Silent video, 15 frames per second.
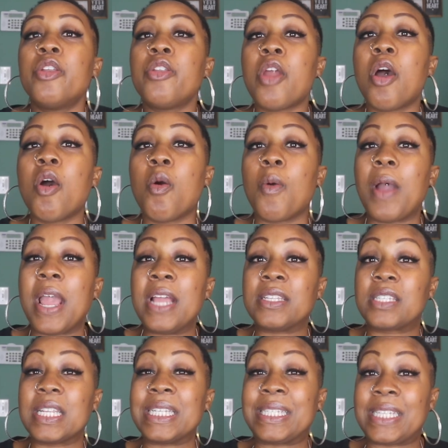No,
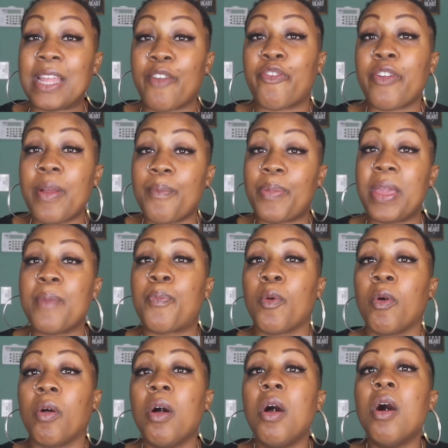it's different
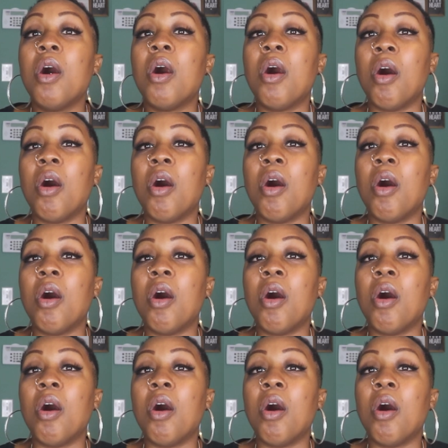people